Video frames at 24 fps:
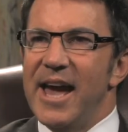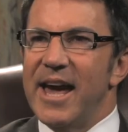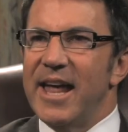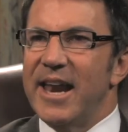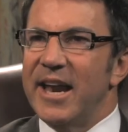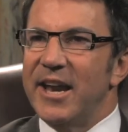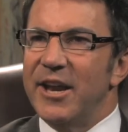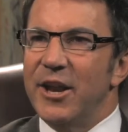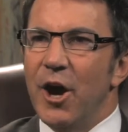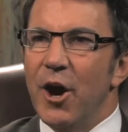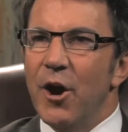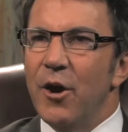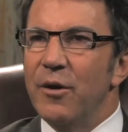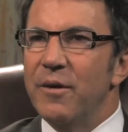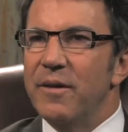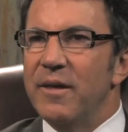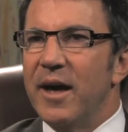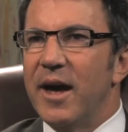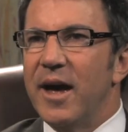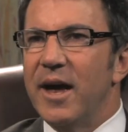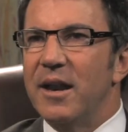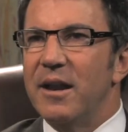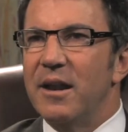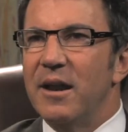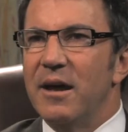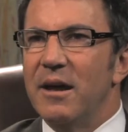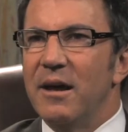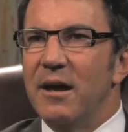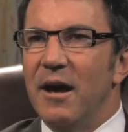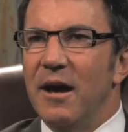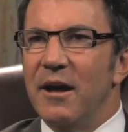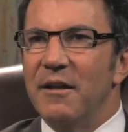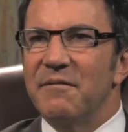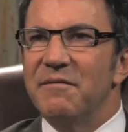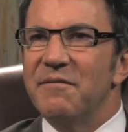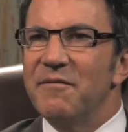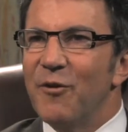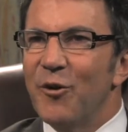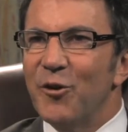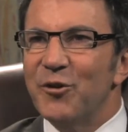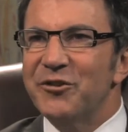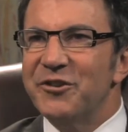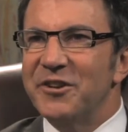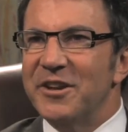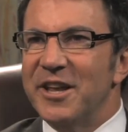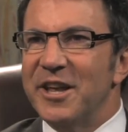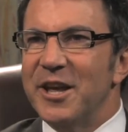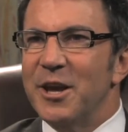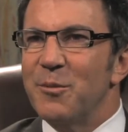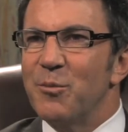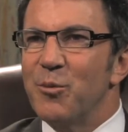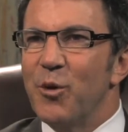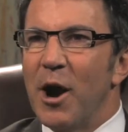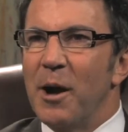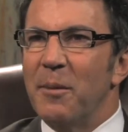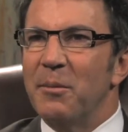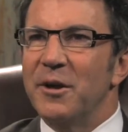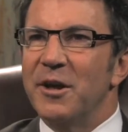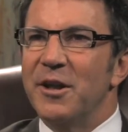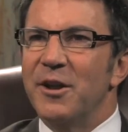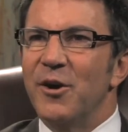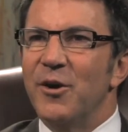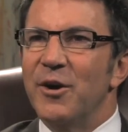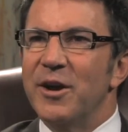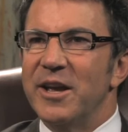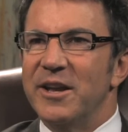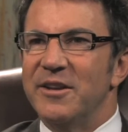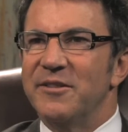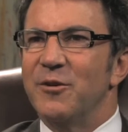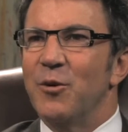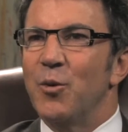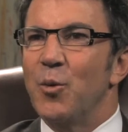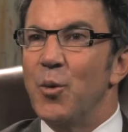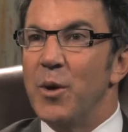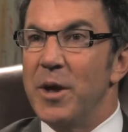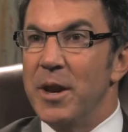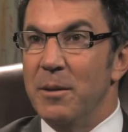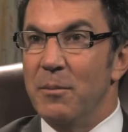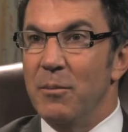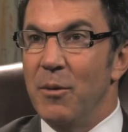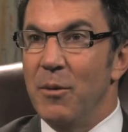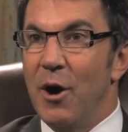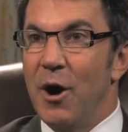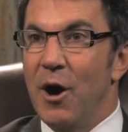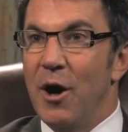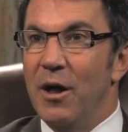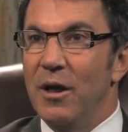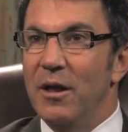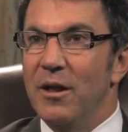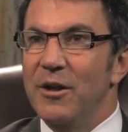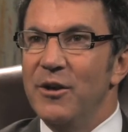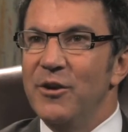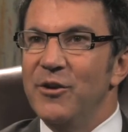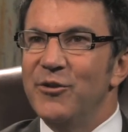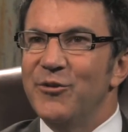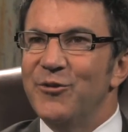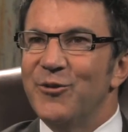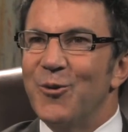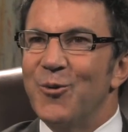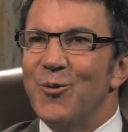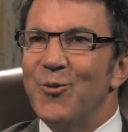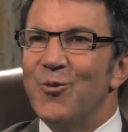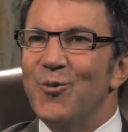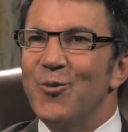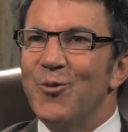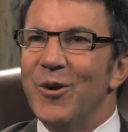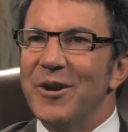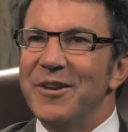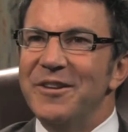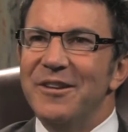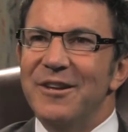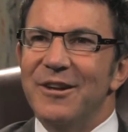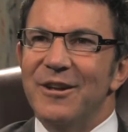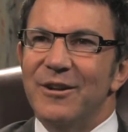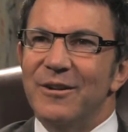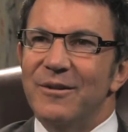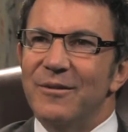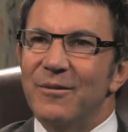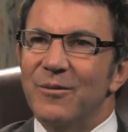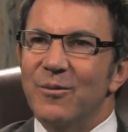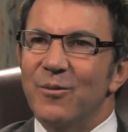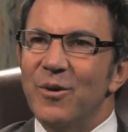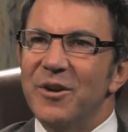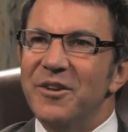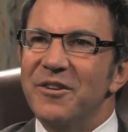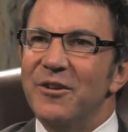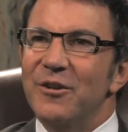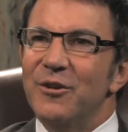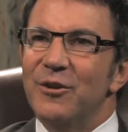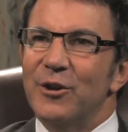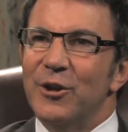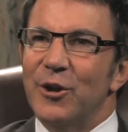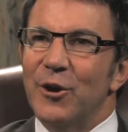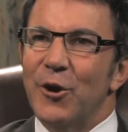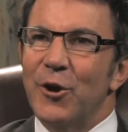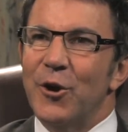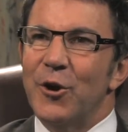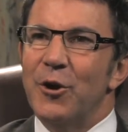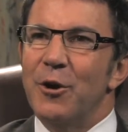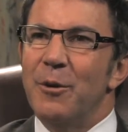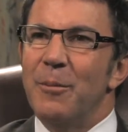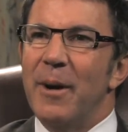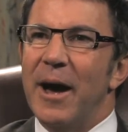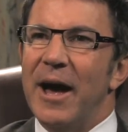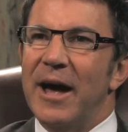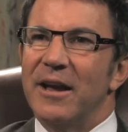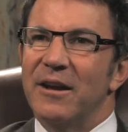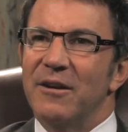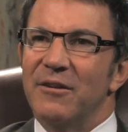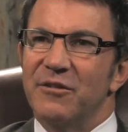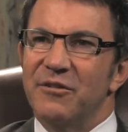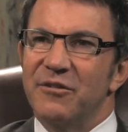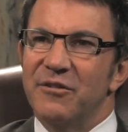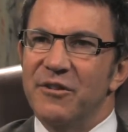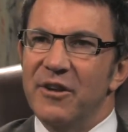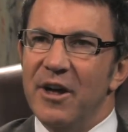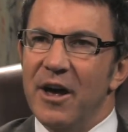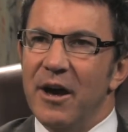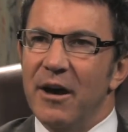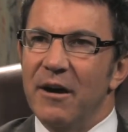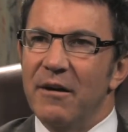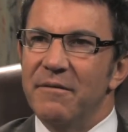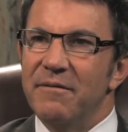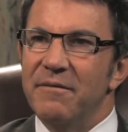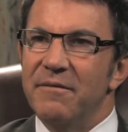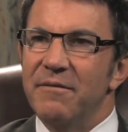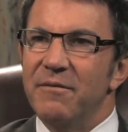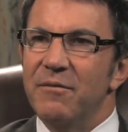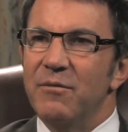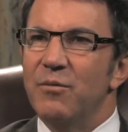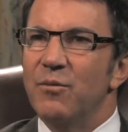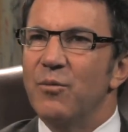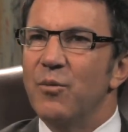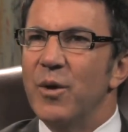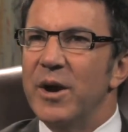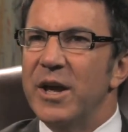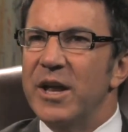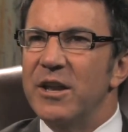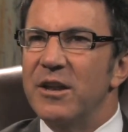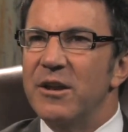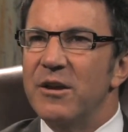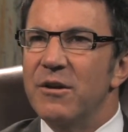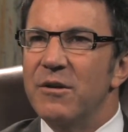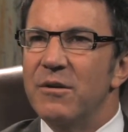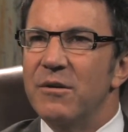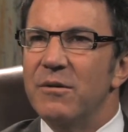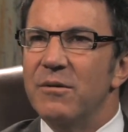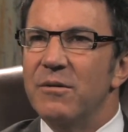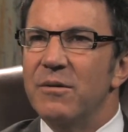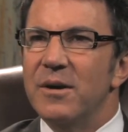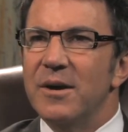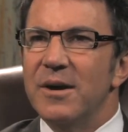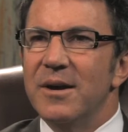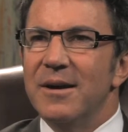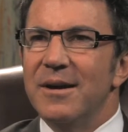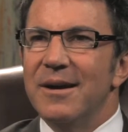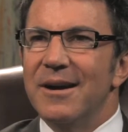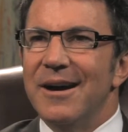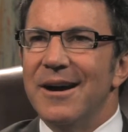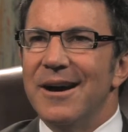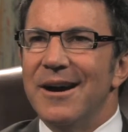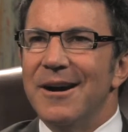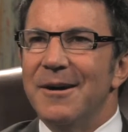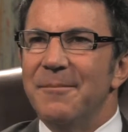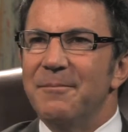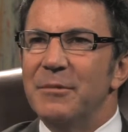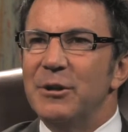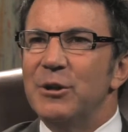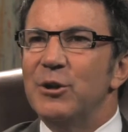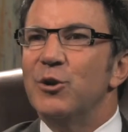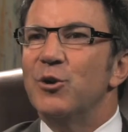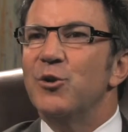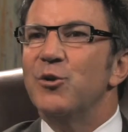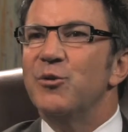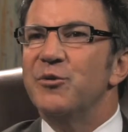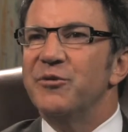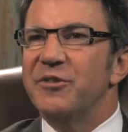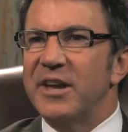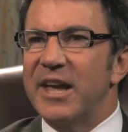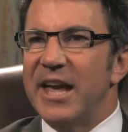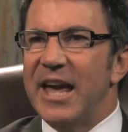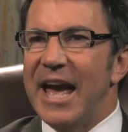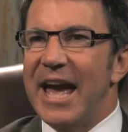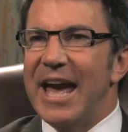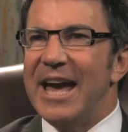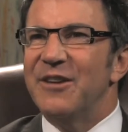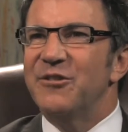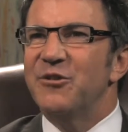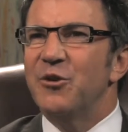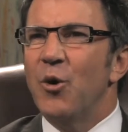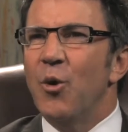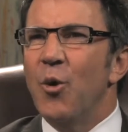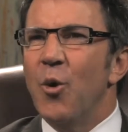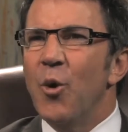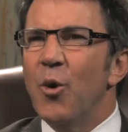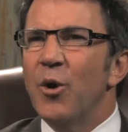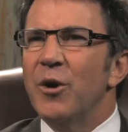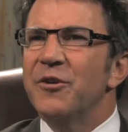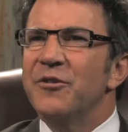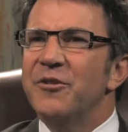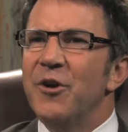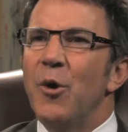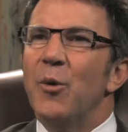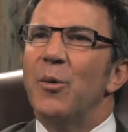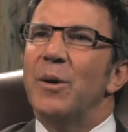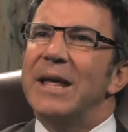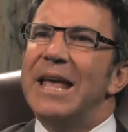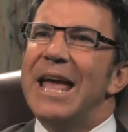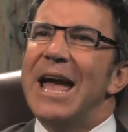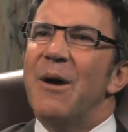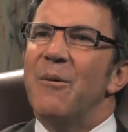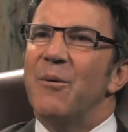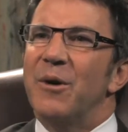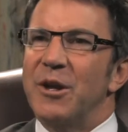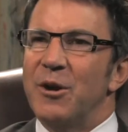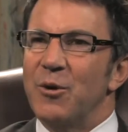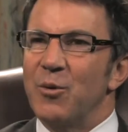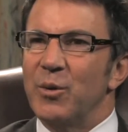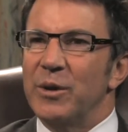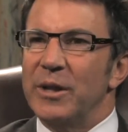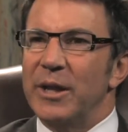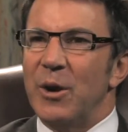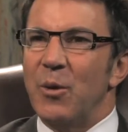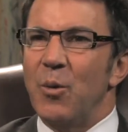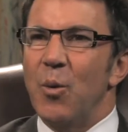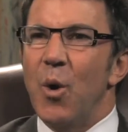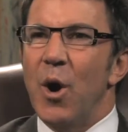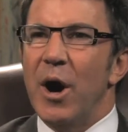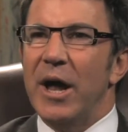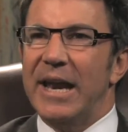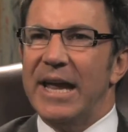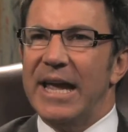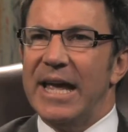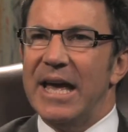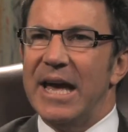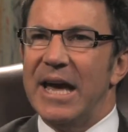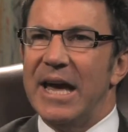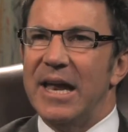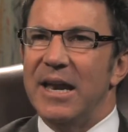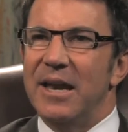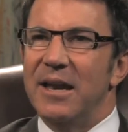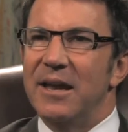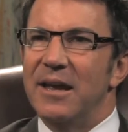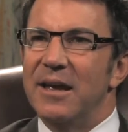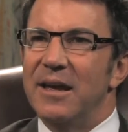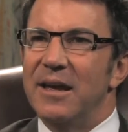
And I know that unfortunately, you probably don't get to win them all. So what do you what do you learn about yourself when you um, lose a case or don't get what you really want to get?